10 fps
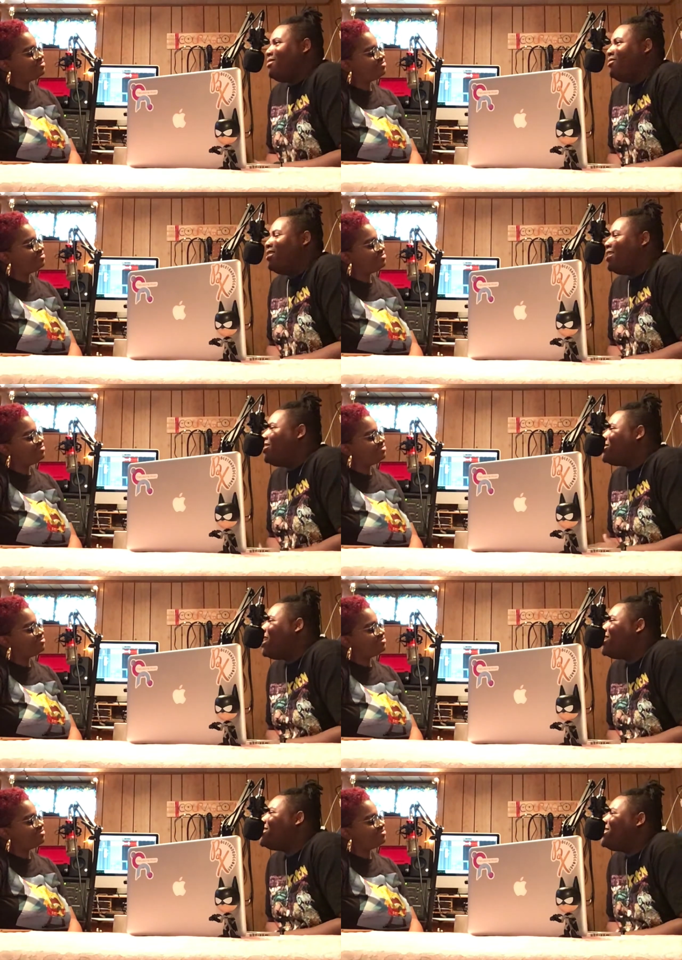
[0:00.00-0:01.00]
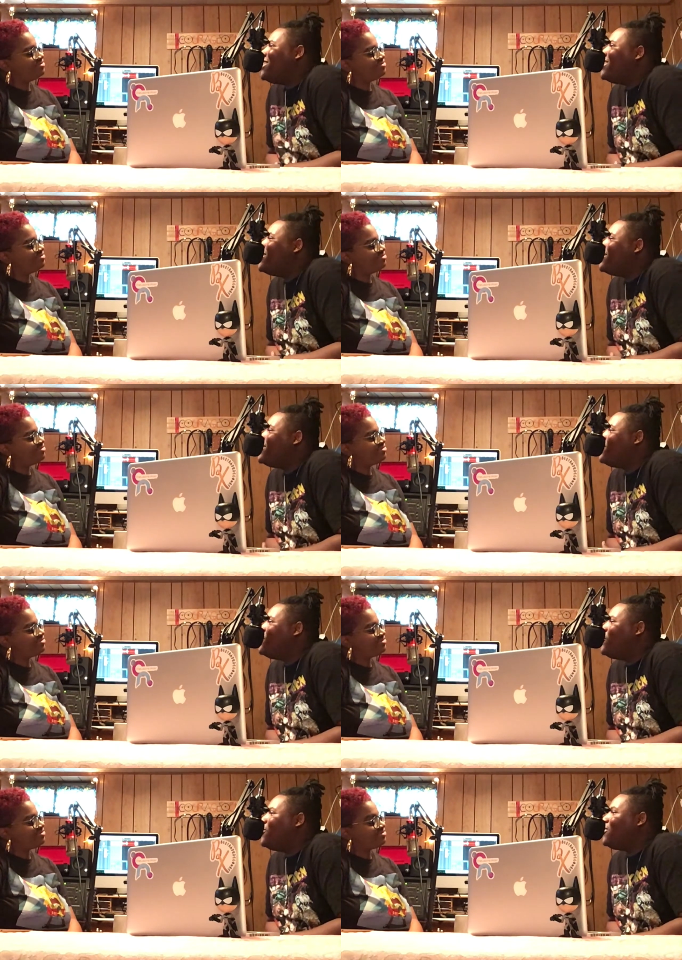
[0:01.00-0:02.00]
Speaker 1: what else has he done
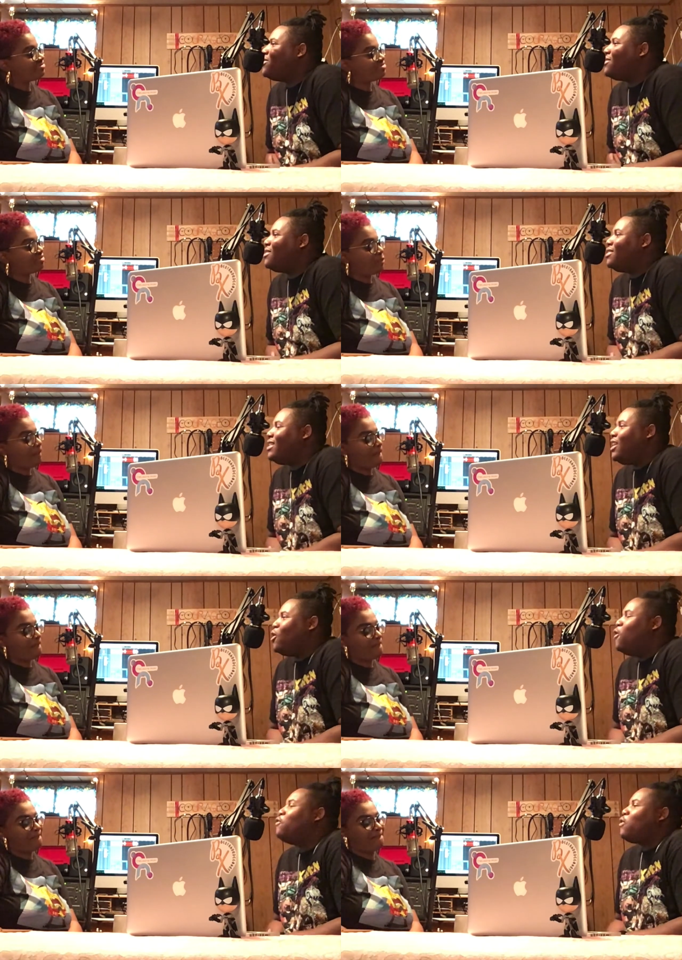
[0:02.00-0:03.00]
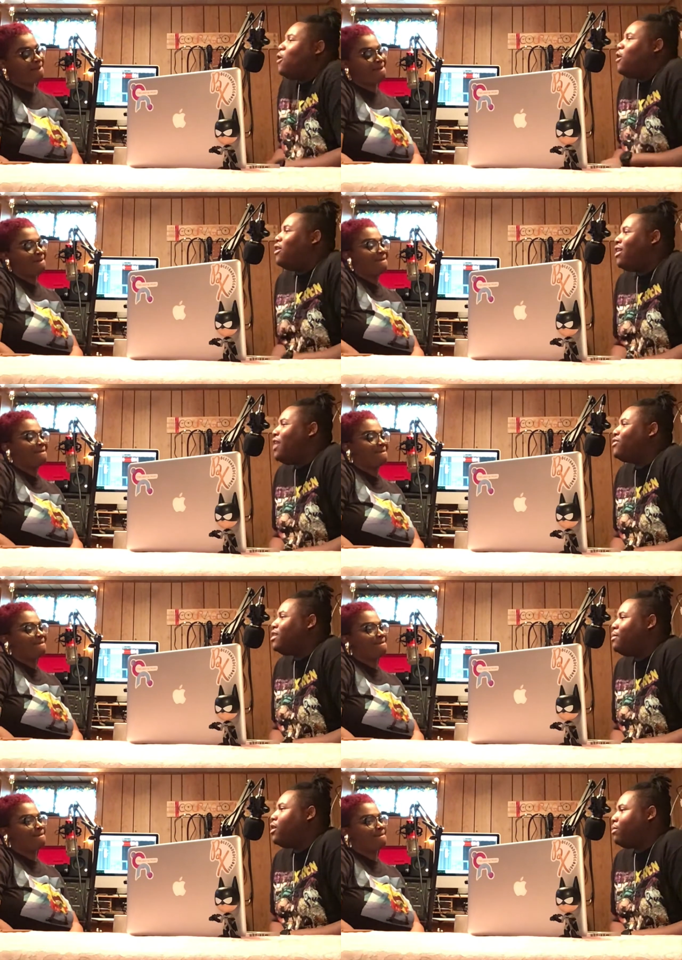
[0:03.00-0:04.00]
for the overall African
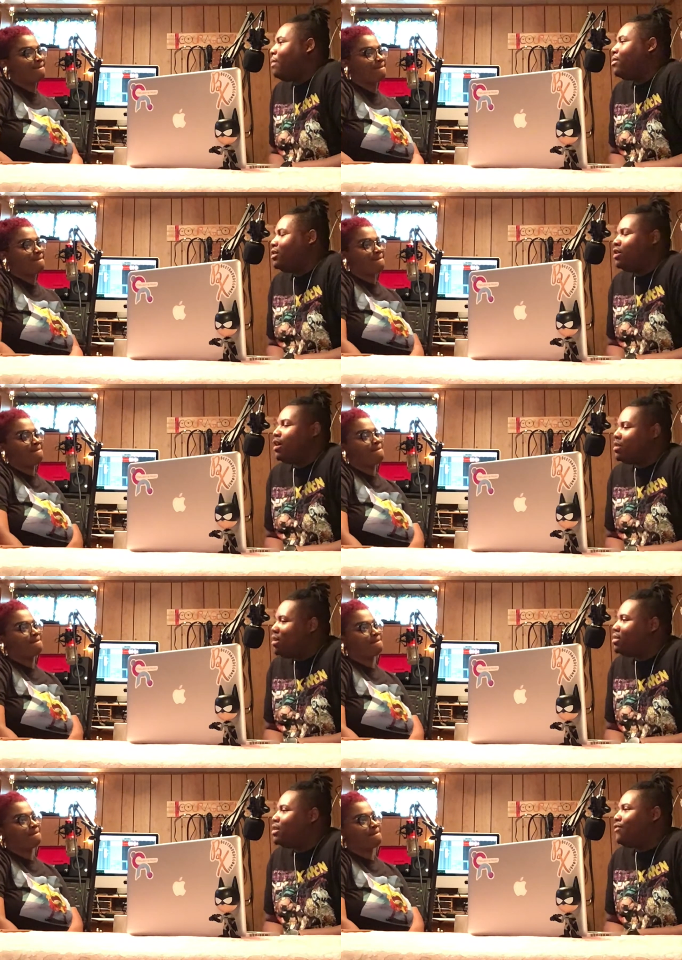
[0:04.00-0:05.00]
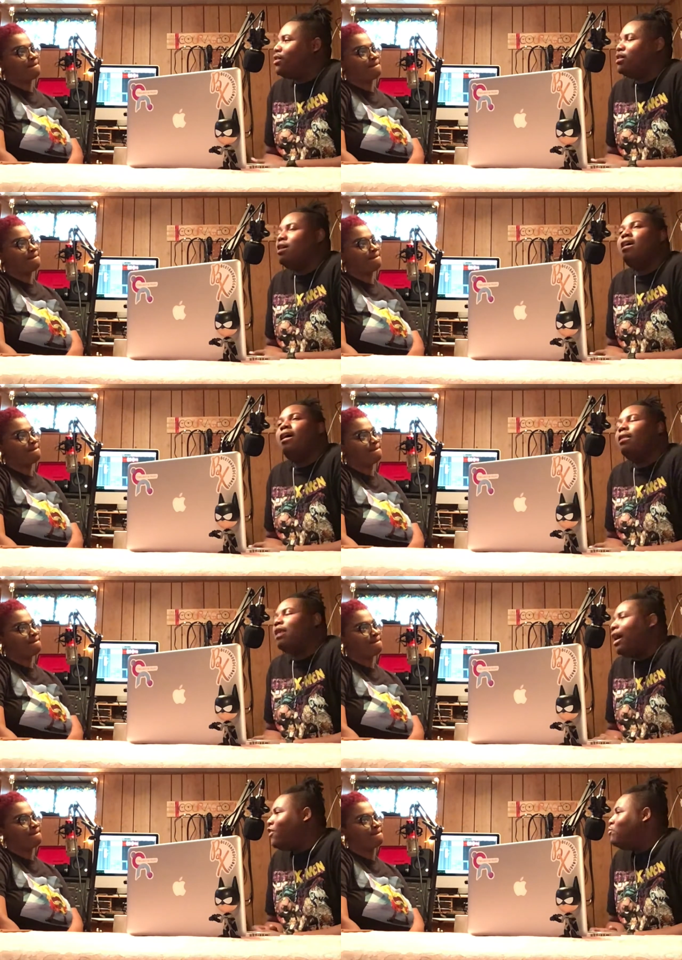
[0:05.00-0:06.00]
American population? Yes, he's given a
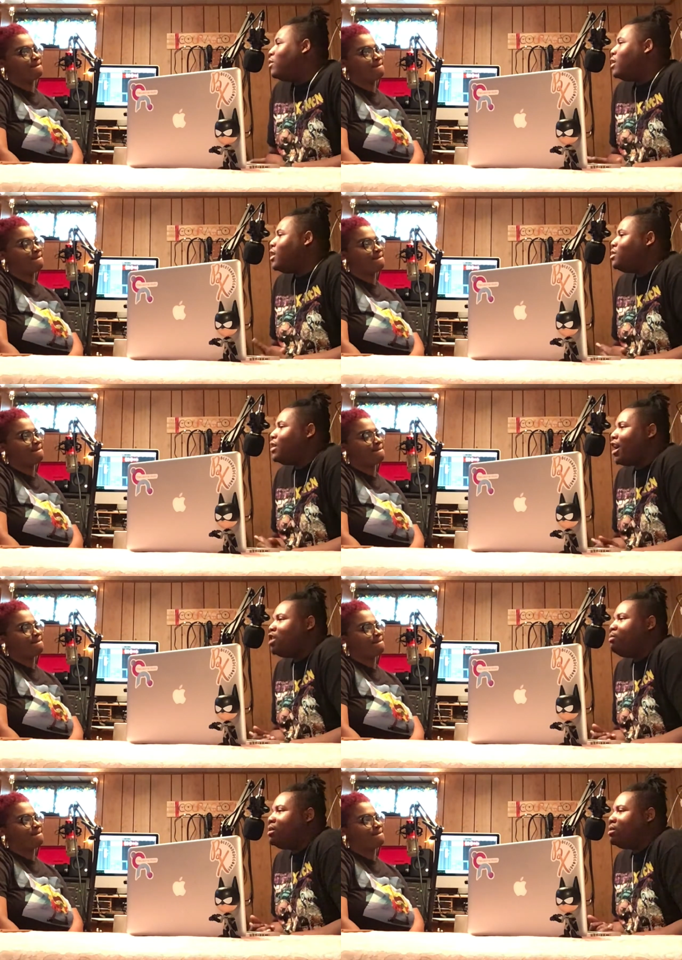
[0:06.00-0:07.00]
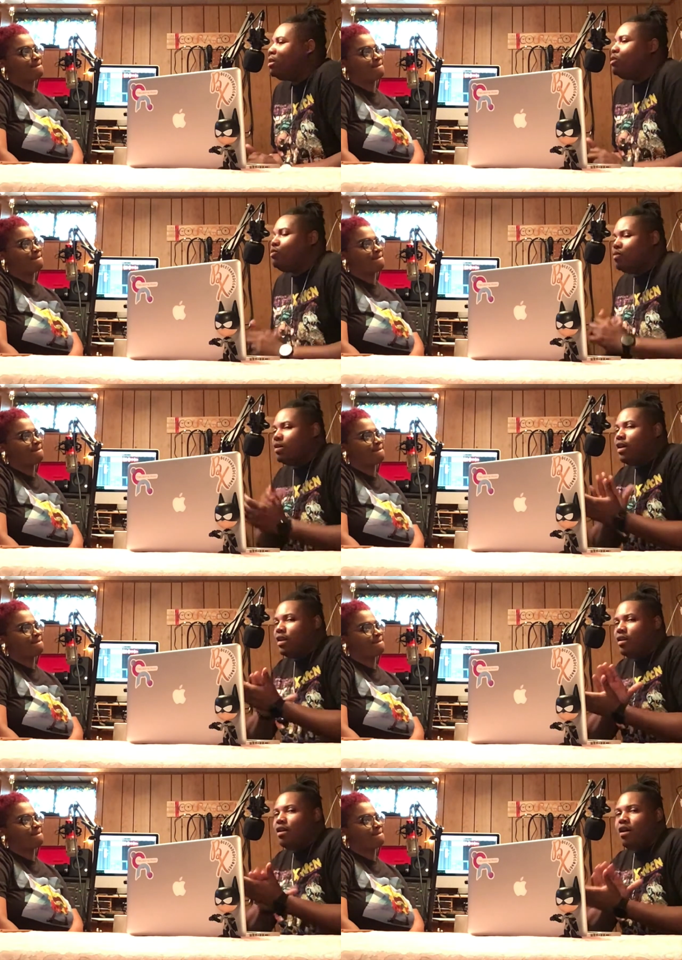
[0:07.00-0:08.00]
lot of money to HBCUs, and
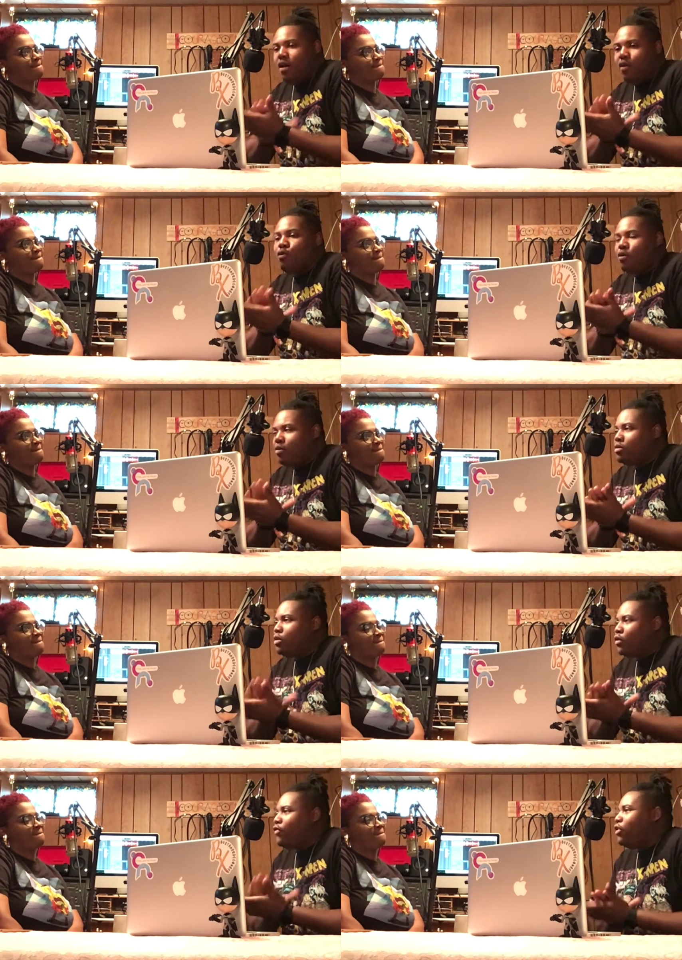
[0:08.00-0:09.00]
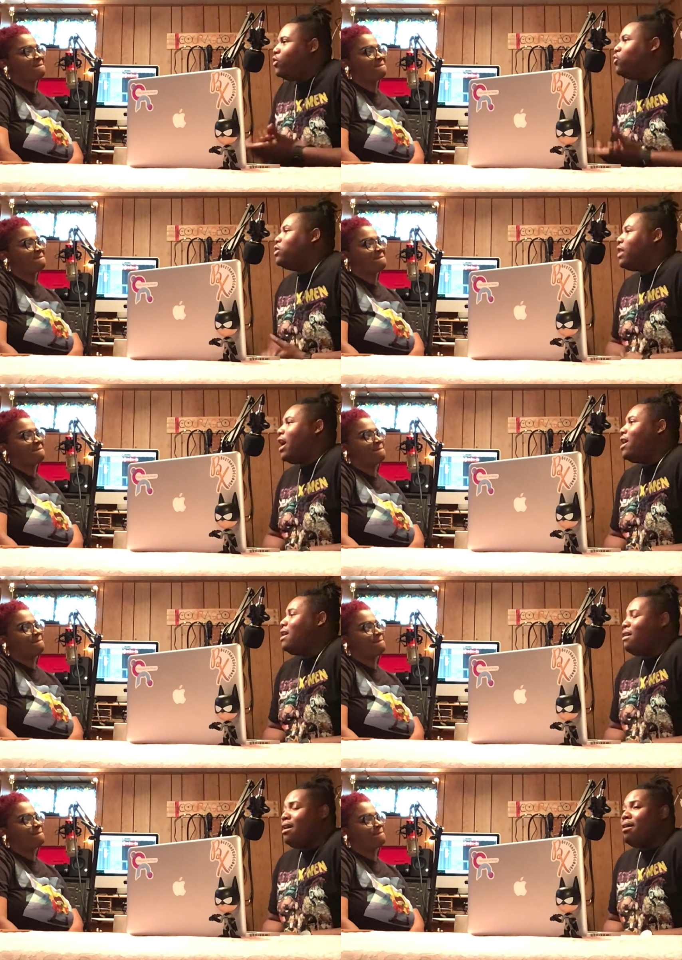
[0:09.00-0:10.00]
kudos to you for doing that
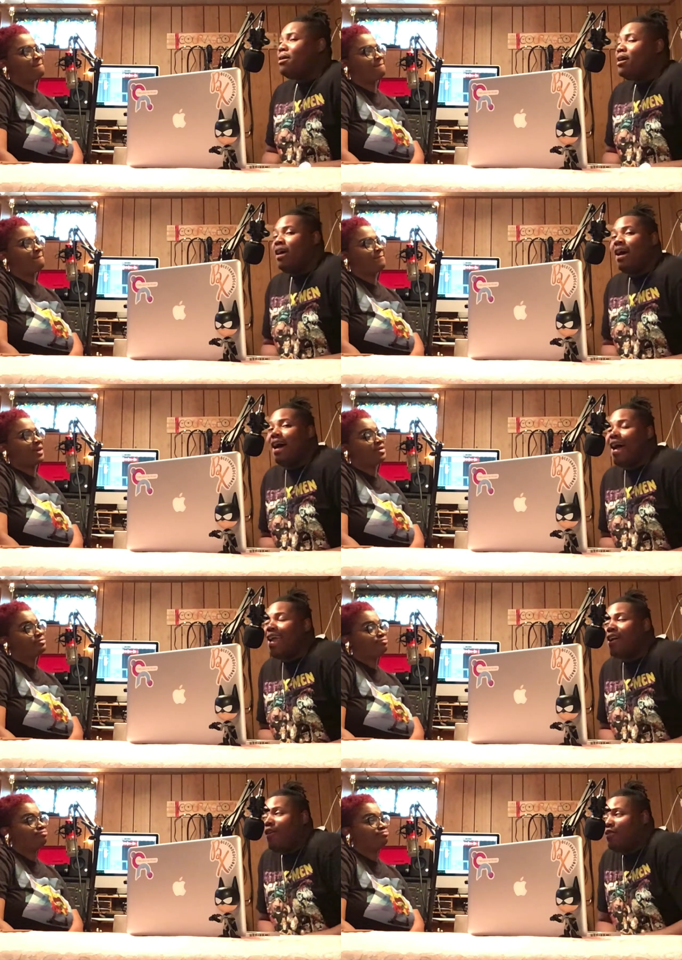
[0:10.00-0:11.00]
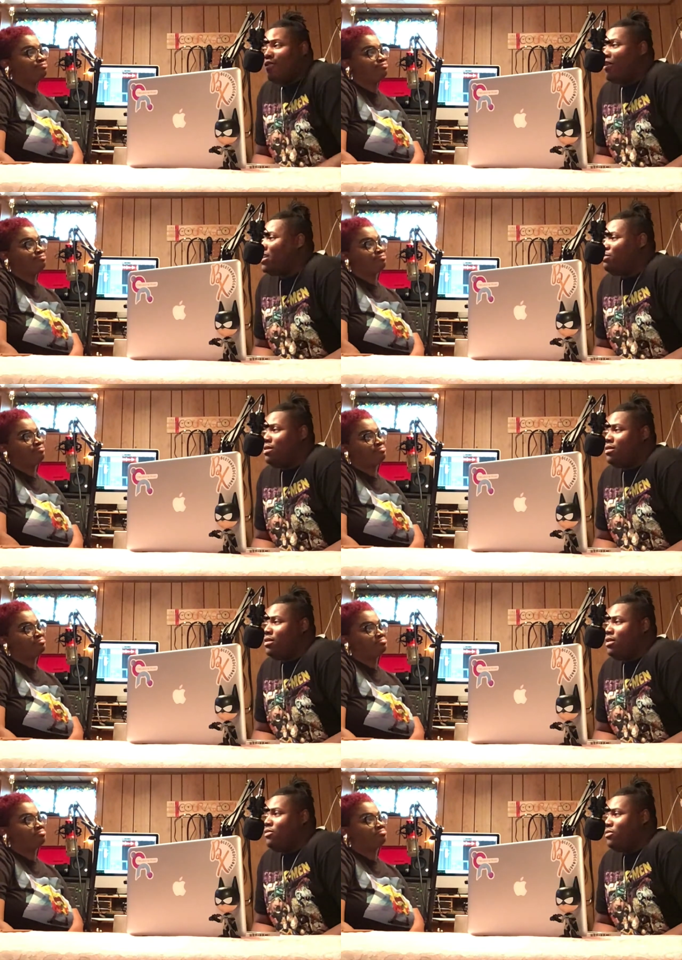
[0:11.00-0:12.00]
at on
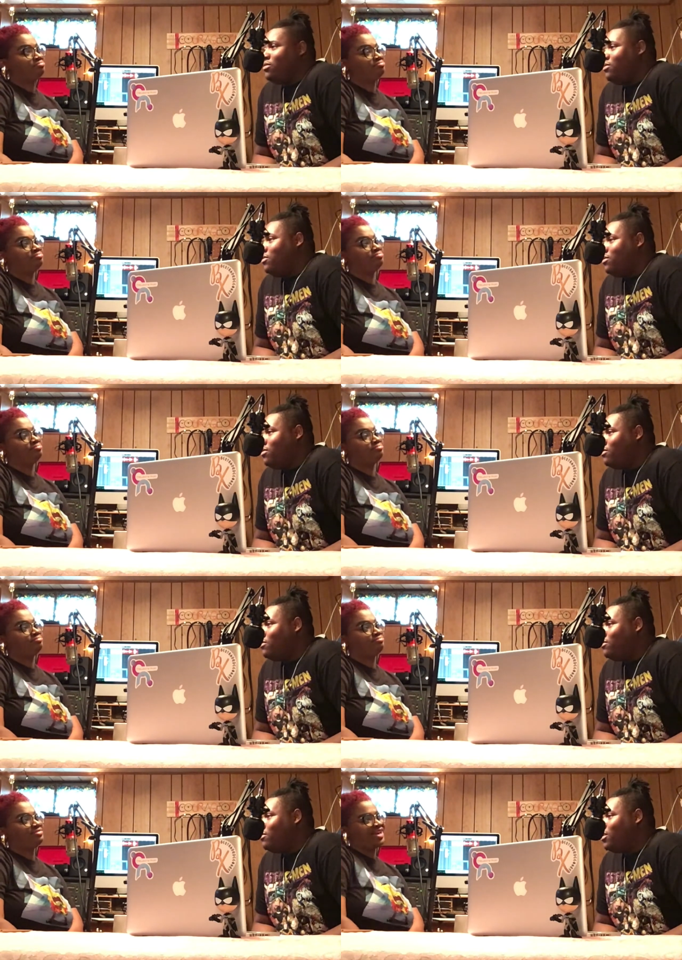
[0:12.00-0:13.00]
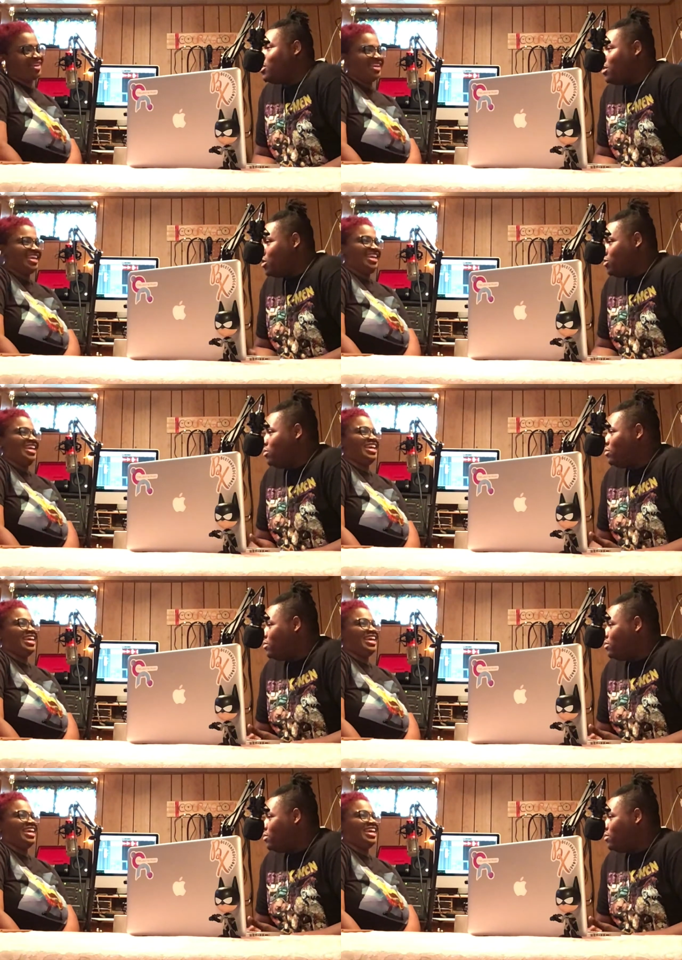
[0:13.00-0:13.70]
HBCU. Did, did you?